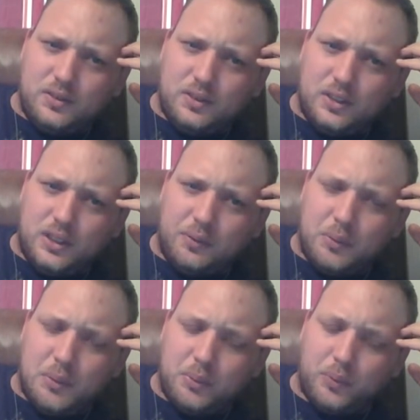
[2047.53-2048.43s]
I
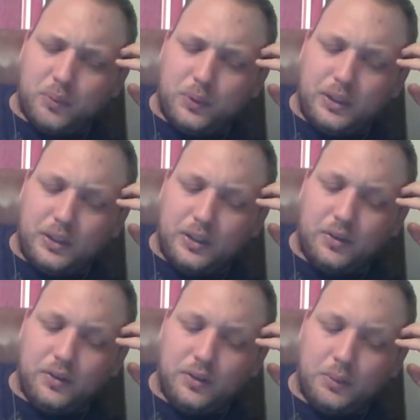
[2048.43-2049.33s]
remember reading
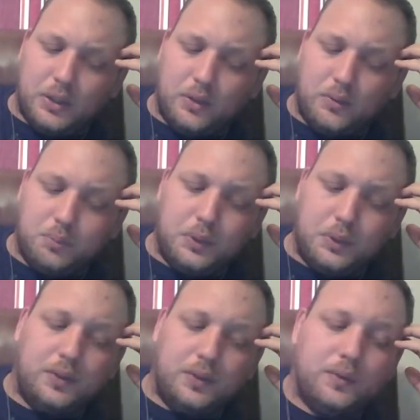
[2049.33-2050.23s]
about, but